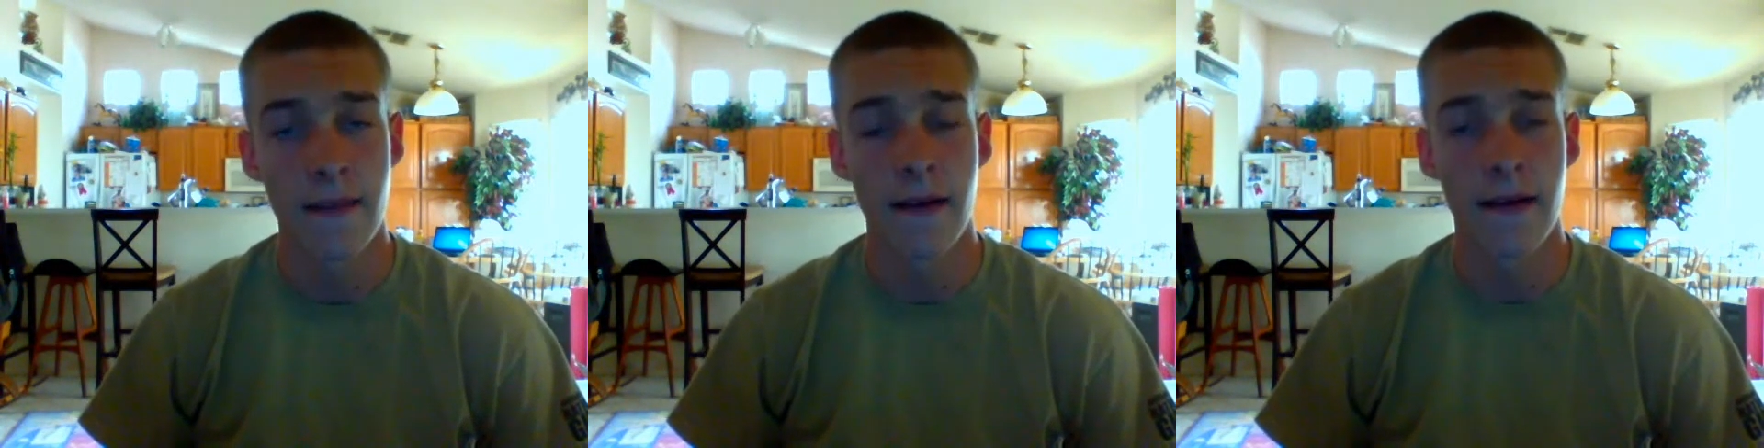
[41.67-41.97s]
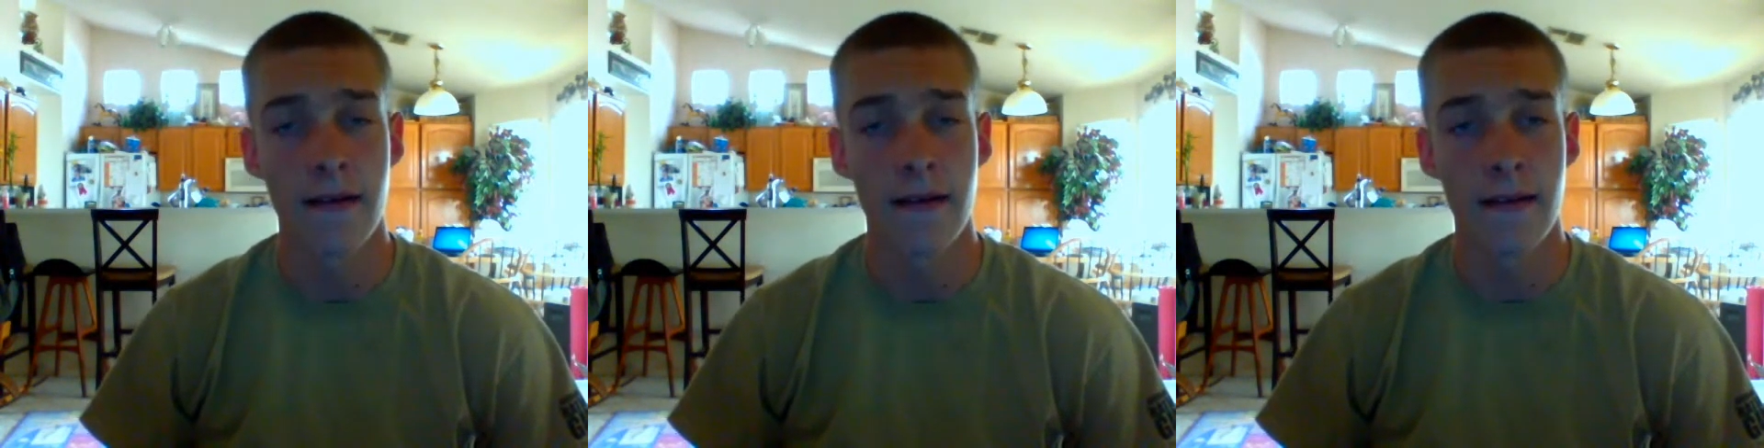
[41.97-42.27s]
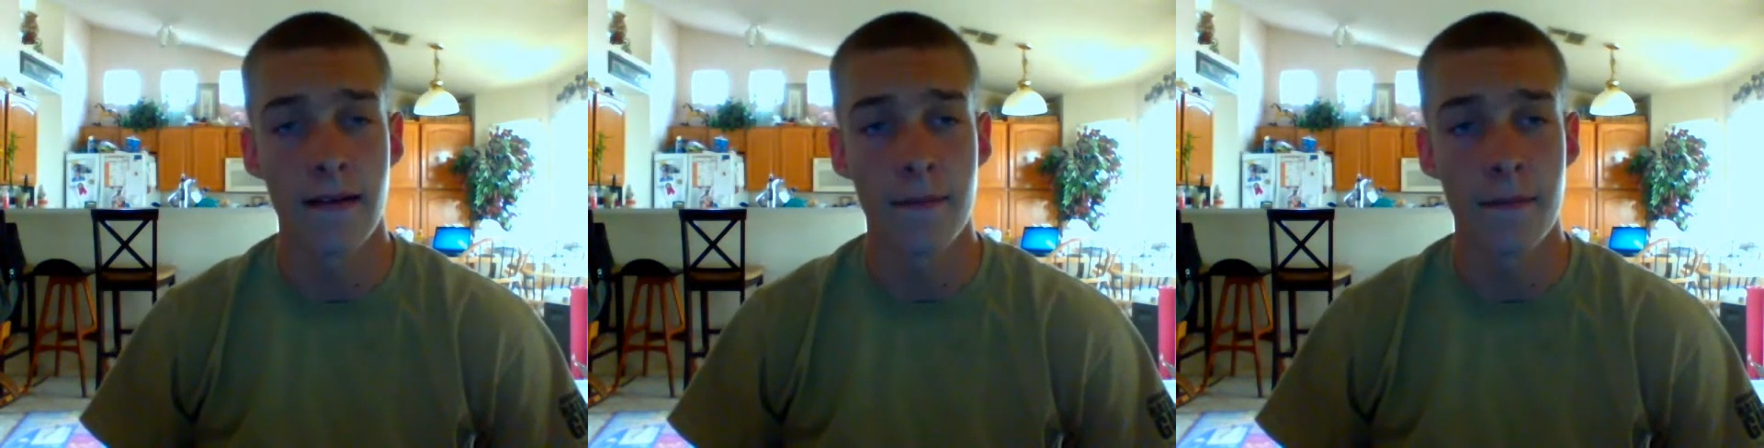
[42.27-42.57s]

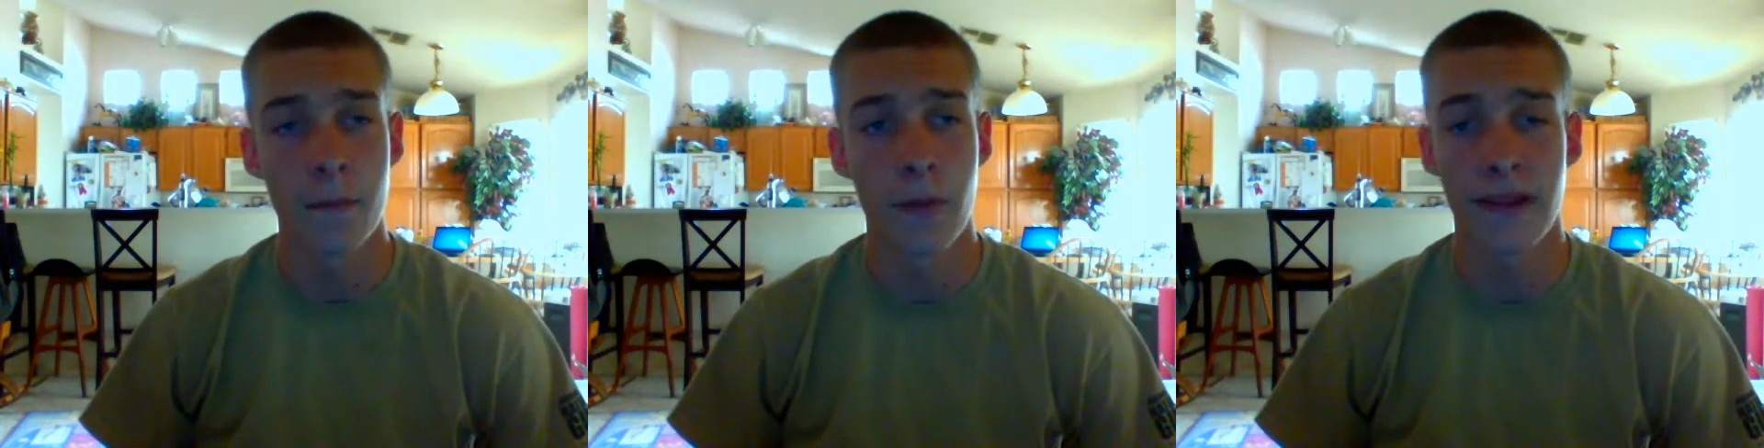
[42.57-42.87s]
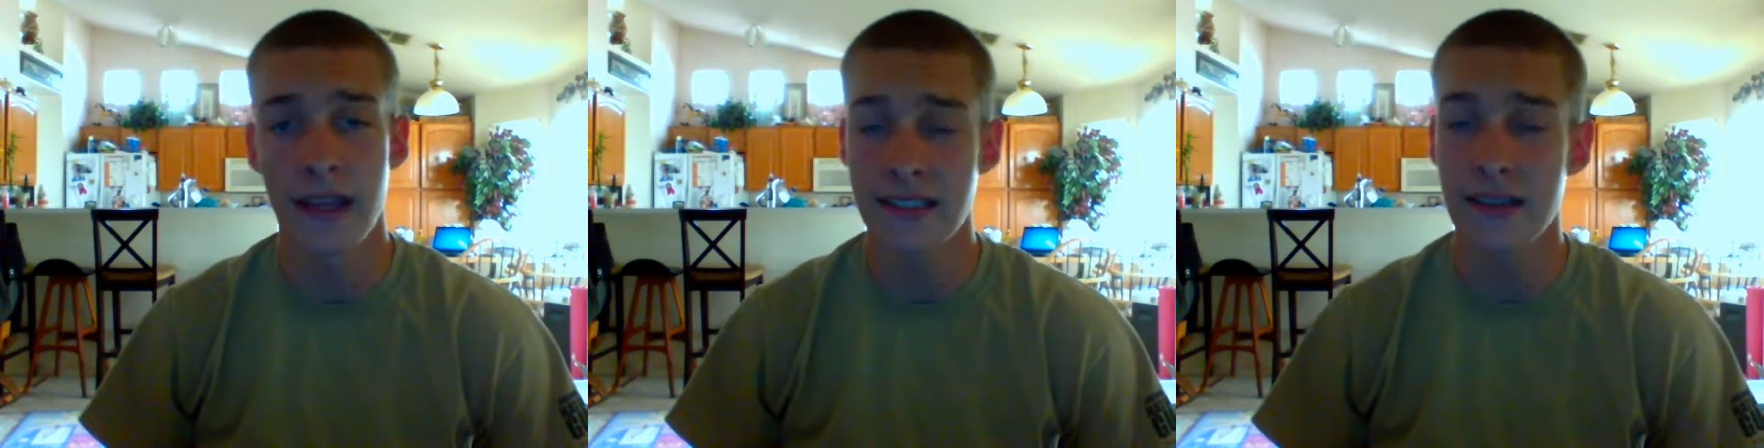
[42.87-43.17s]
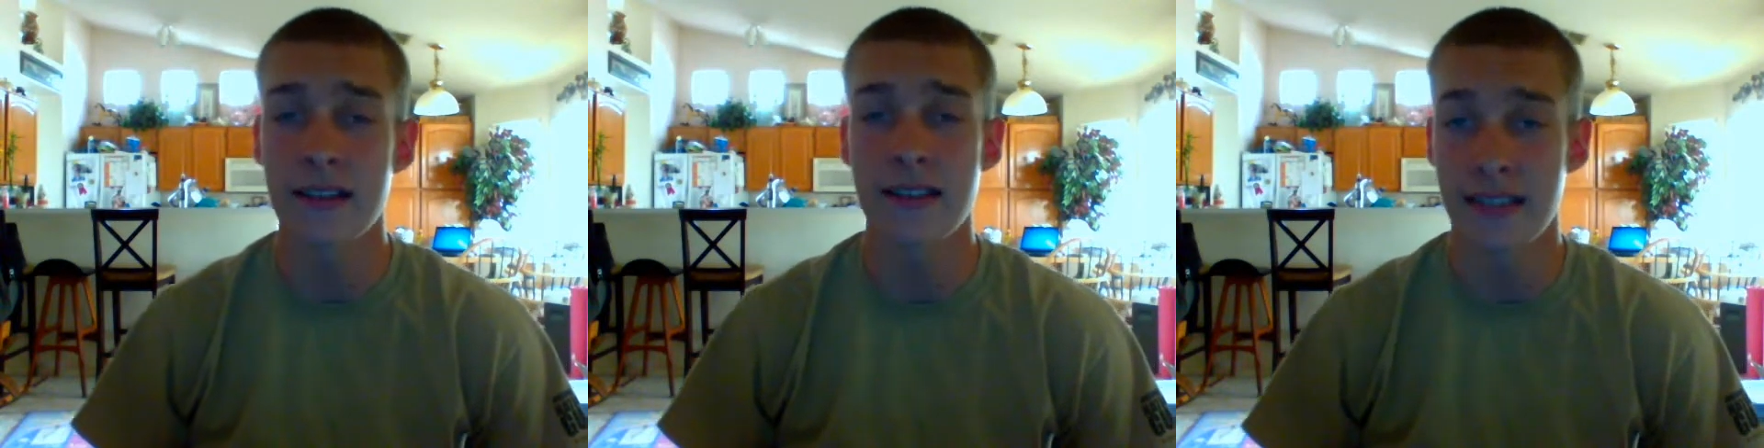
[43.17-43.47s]
But that
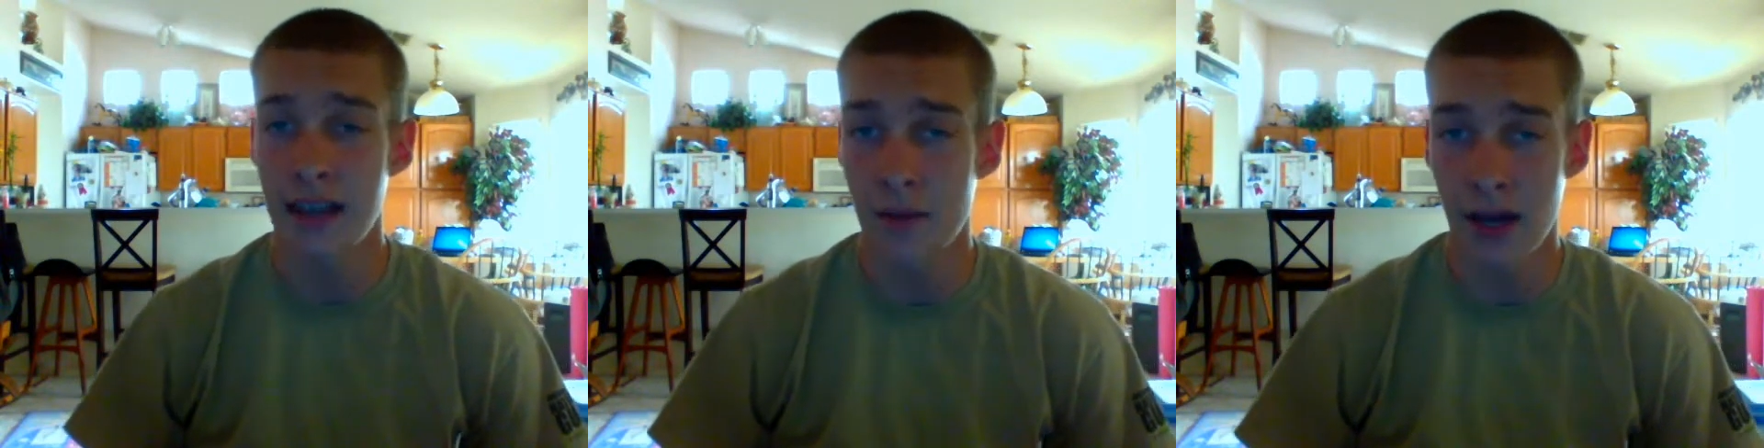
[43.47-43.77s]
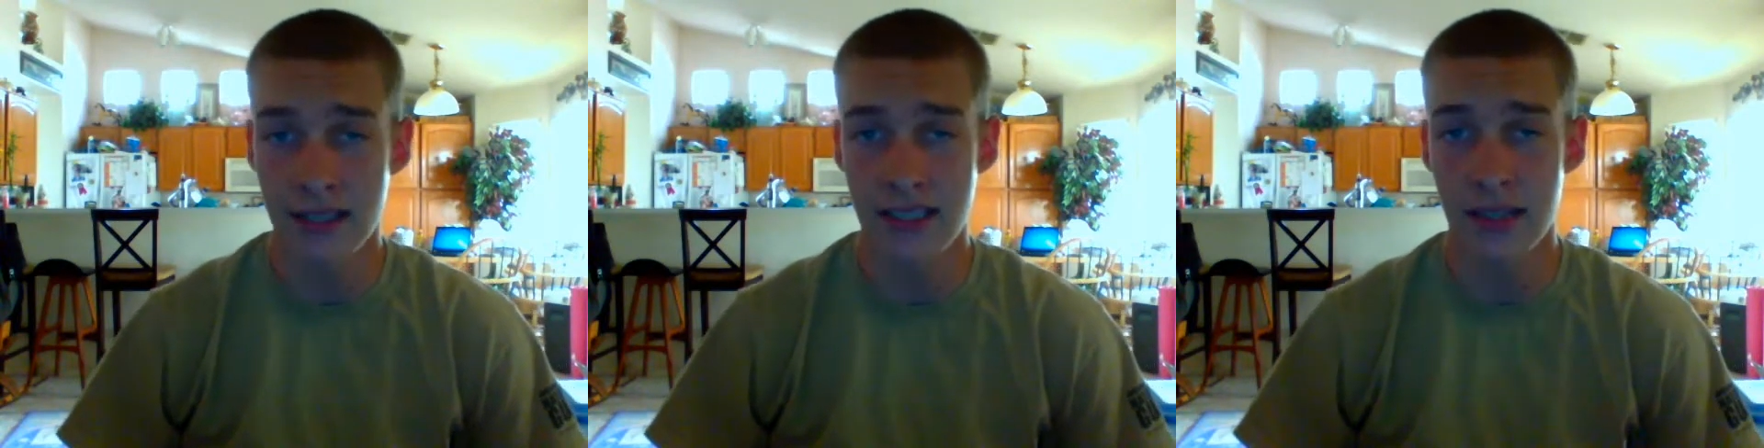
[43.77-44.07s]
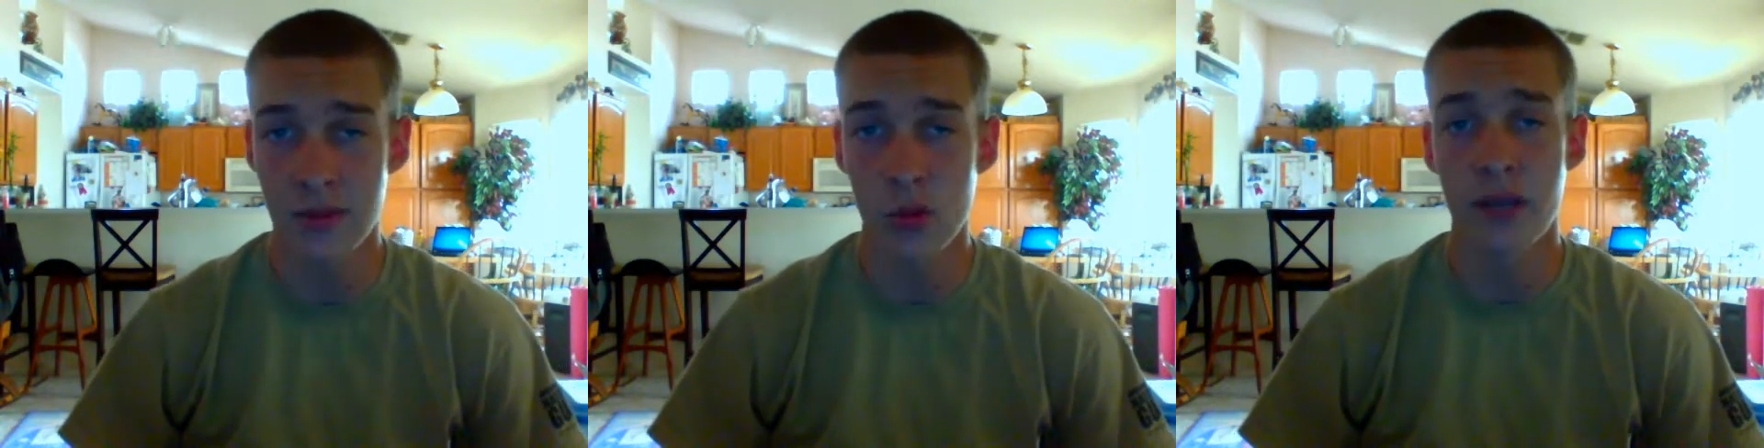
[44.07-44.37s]
still doesn't stop my team.